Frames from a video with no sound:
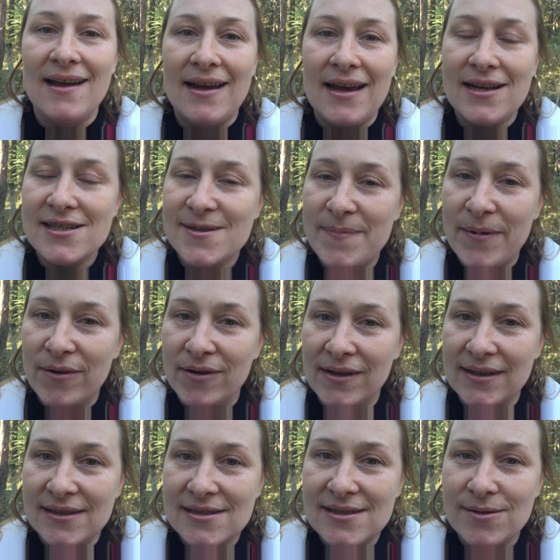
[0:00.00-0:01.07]

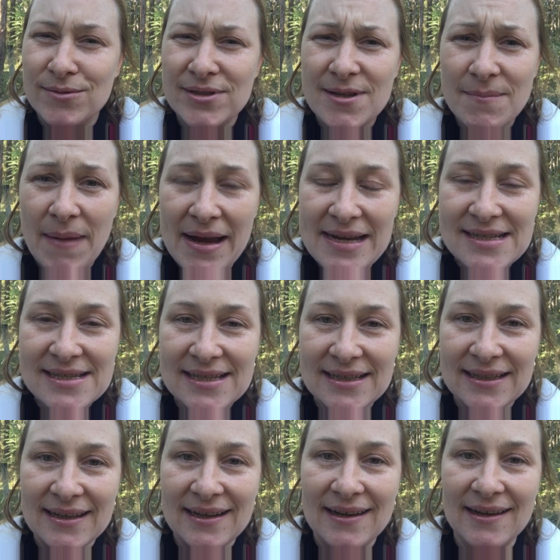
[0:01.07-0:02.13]
experience. It was
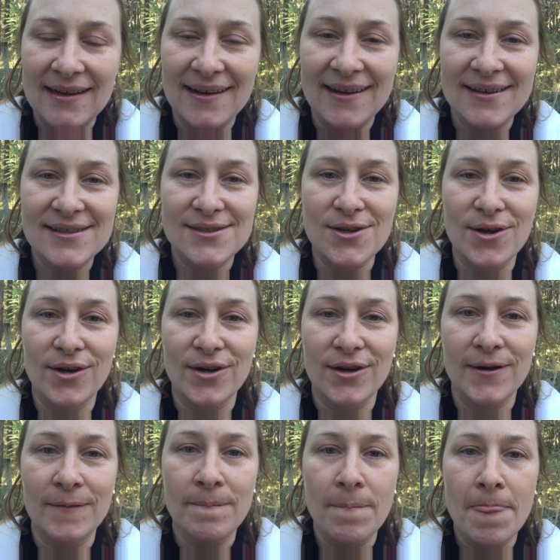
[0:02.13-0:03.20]
amazing. So
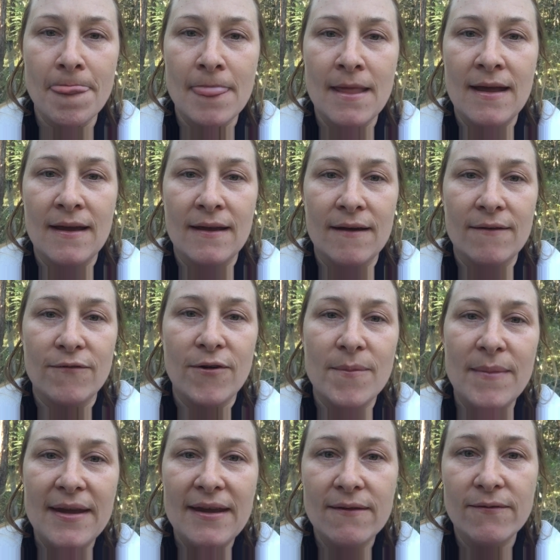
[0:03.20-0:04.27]
for
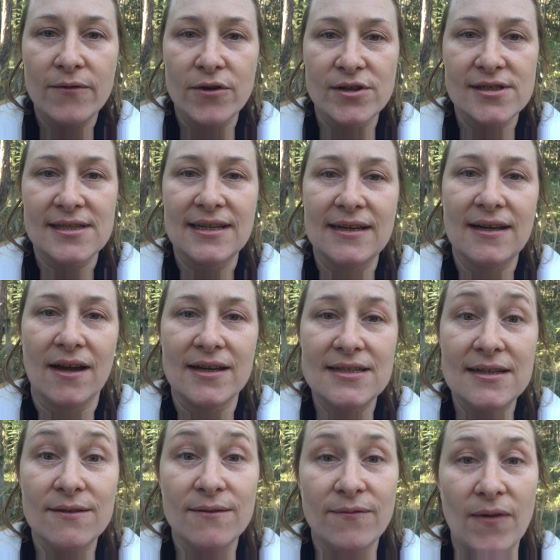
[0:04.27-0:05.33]
me, firstly, I
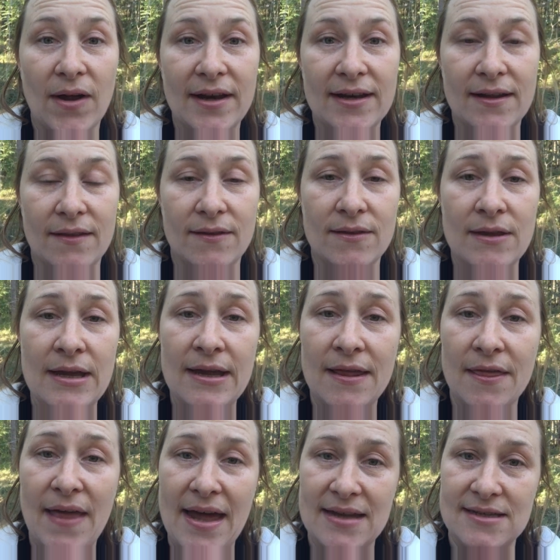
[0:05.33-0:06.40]
didn't find it
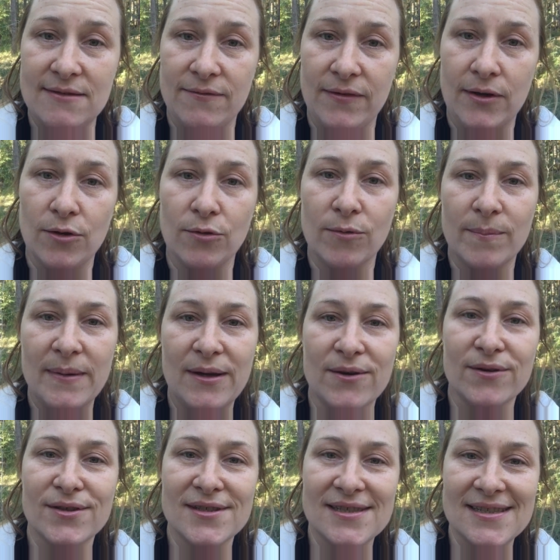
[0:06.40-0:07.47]
that difficult
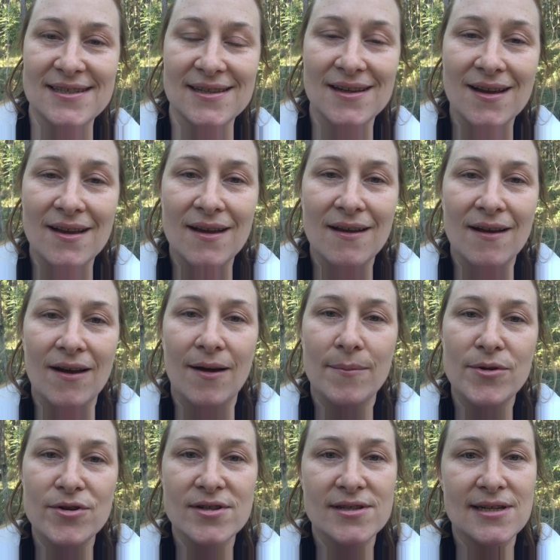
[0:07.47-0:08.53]
because I'm
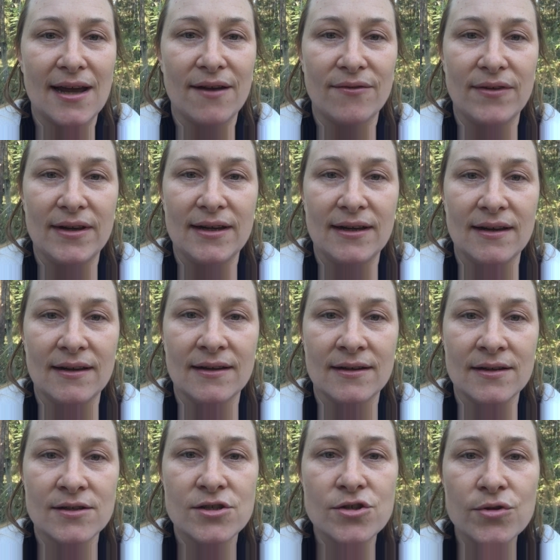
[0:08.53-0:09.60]
used to having
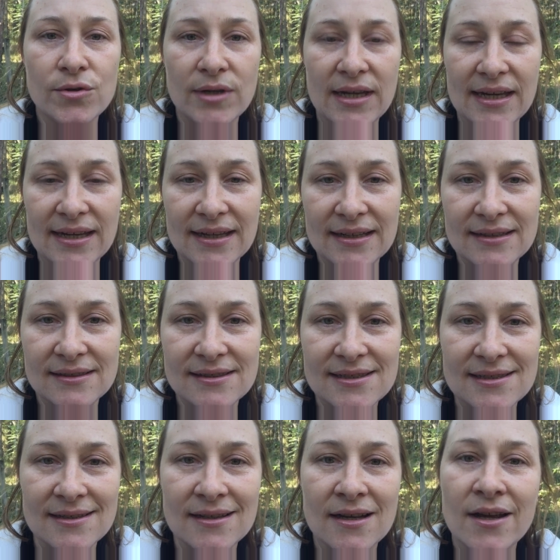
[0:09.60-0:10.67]
2
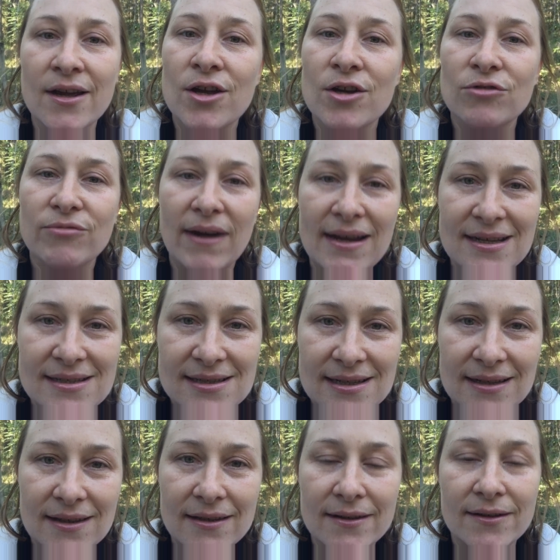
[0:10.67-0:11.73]
kids,
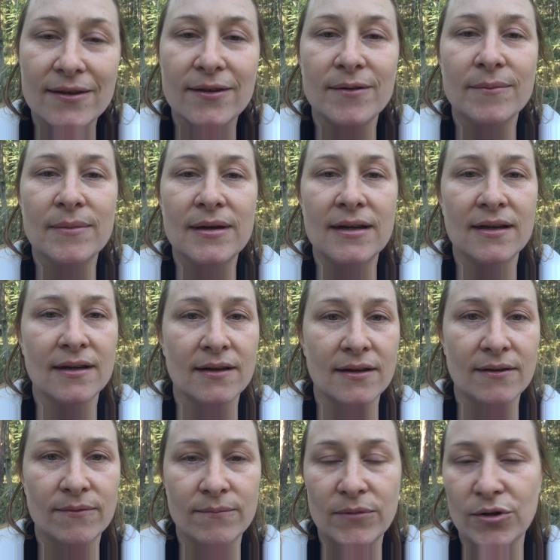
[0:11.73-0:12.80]
raising them,
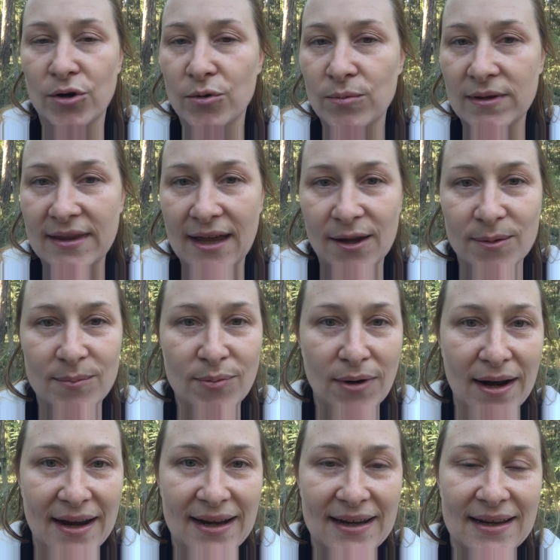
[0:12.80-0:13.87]
you know, without a
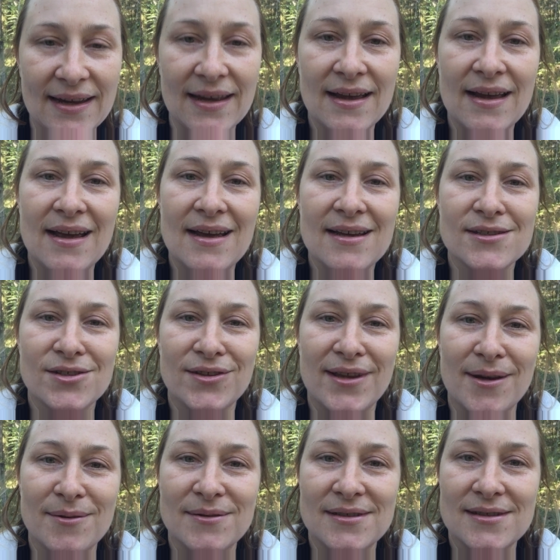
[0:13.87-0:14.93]
break. So
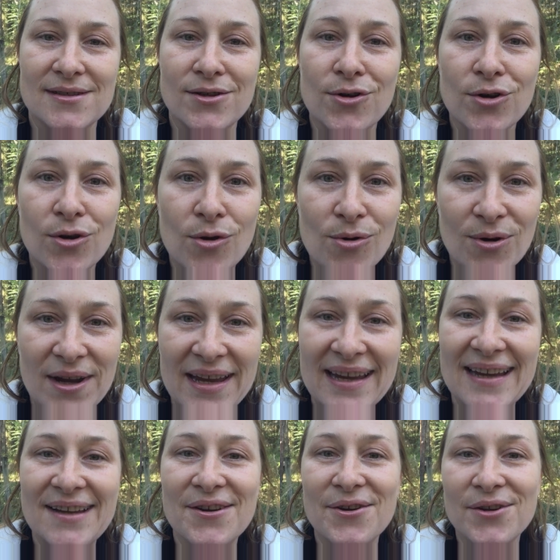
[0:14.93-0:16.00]
there was no
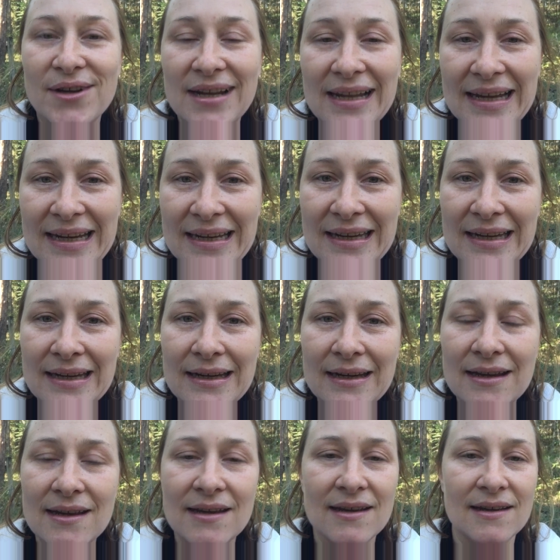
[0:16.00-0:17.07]
cooking, no
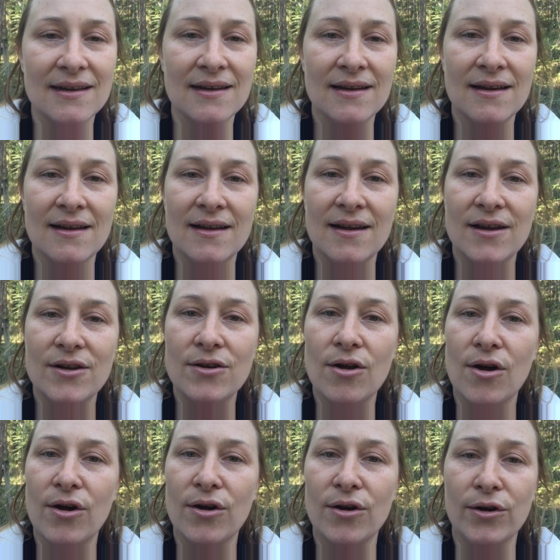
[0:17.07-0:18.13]
cleaning,
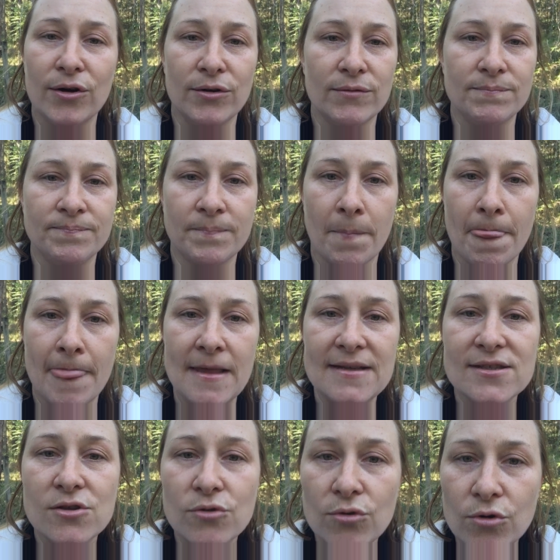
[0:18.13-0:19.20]
no
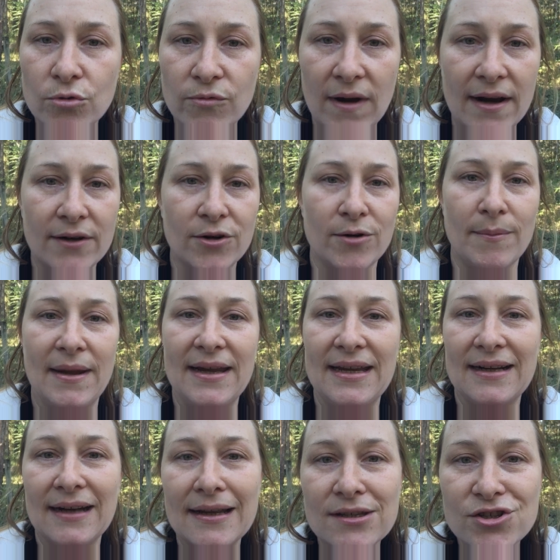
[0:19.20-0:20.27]
school run, no
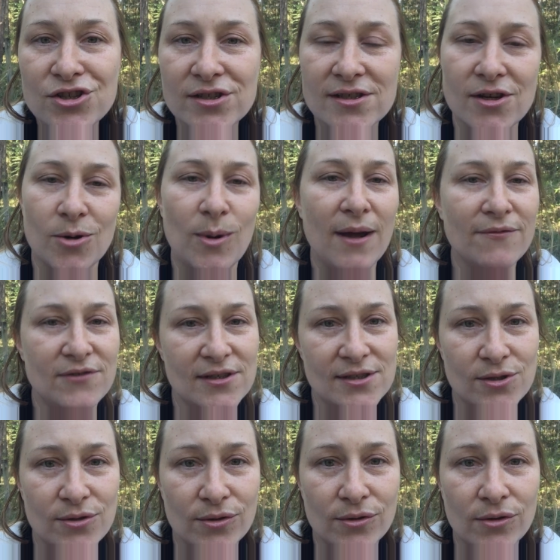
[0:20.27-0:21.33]
making lunches, no after
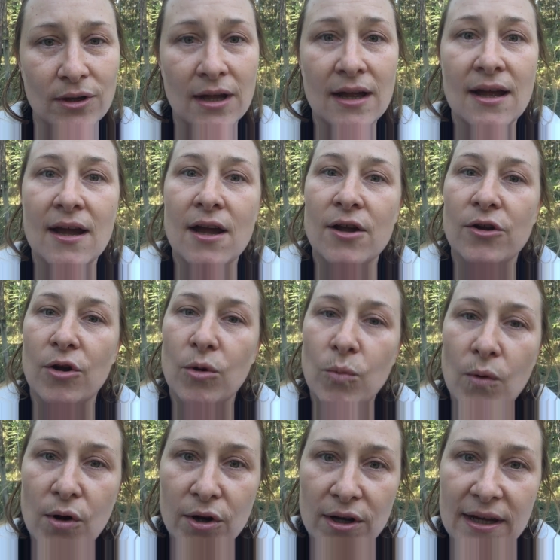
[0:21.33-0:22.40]
school, no
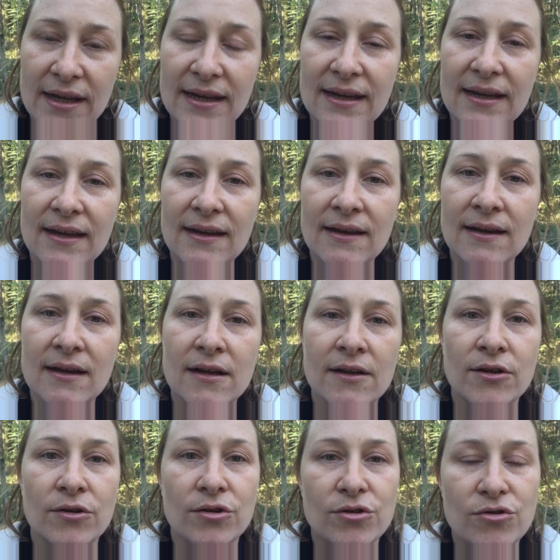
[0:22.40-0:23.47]
working,
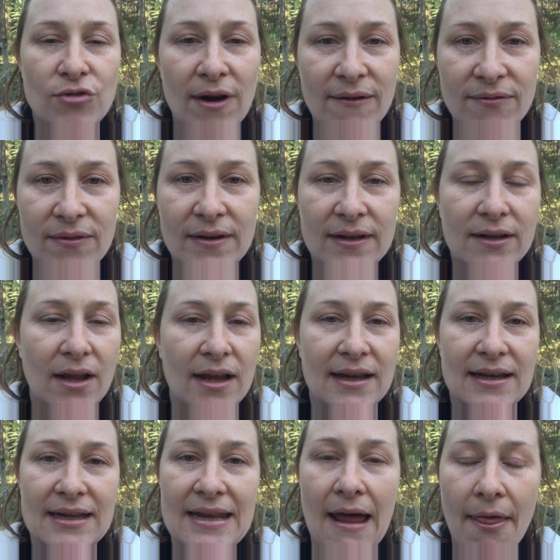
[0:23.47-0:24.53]
no traffic,
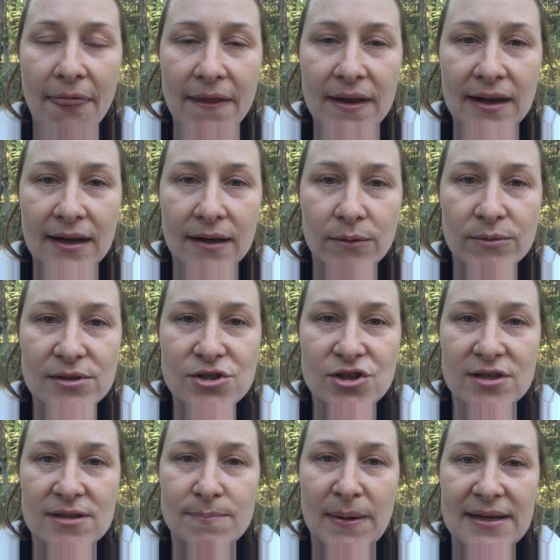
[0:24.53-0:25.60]
like nothing. It was
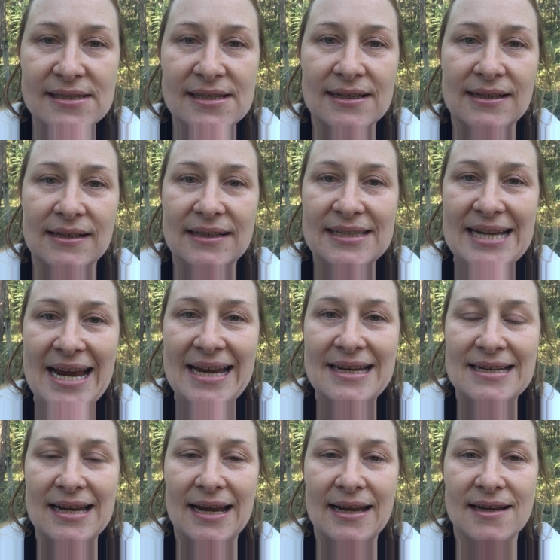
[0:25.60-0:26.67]
just basically
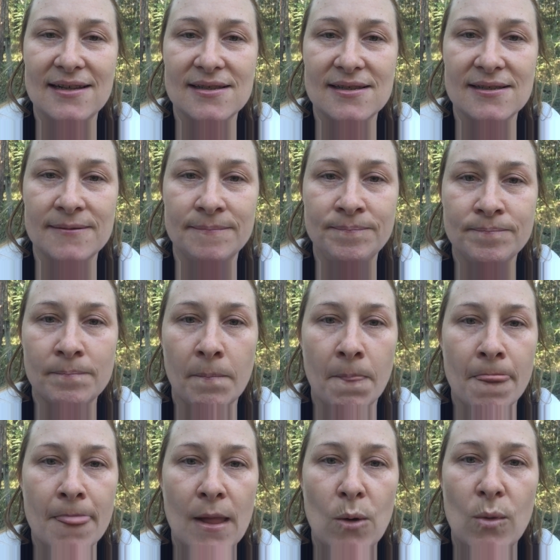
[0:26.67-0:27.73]
10 days
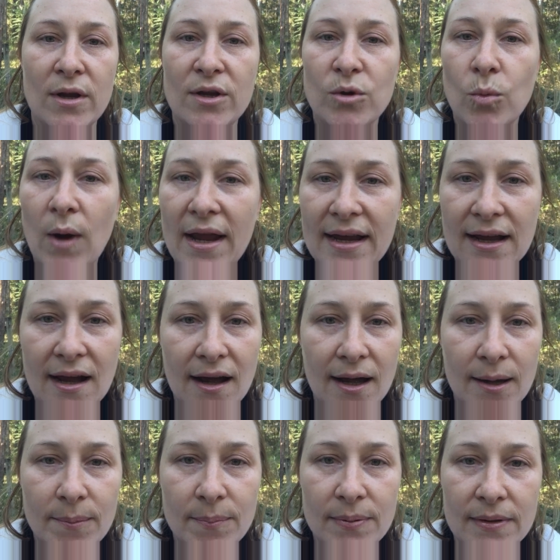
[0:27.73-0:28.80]
where you wake
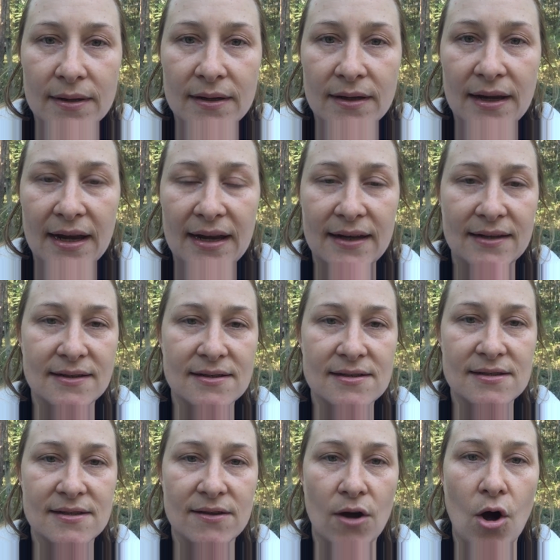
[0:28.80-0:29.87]
up and
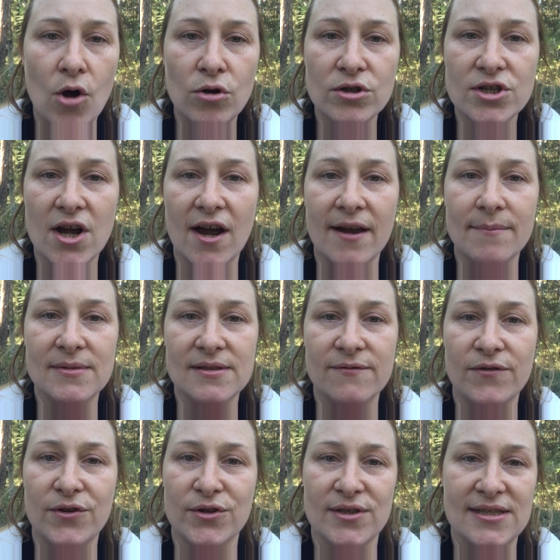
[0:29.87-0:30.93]
the whole time is
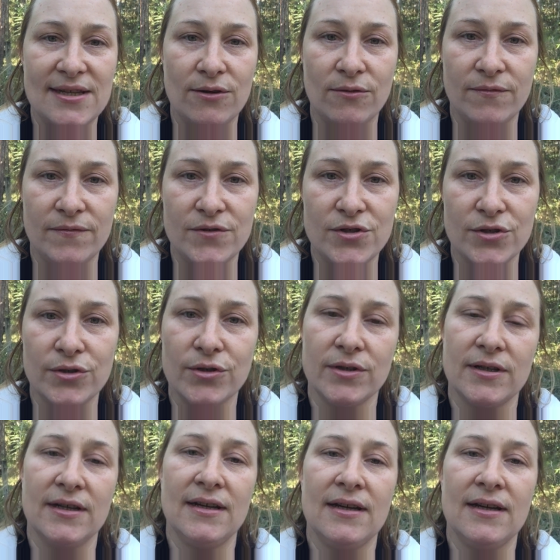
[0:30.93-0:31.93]
for yourself to,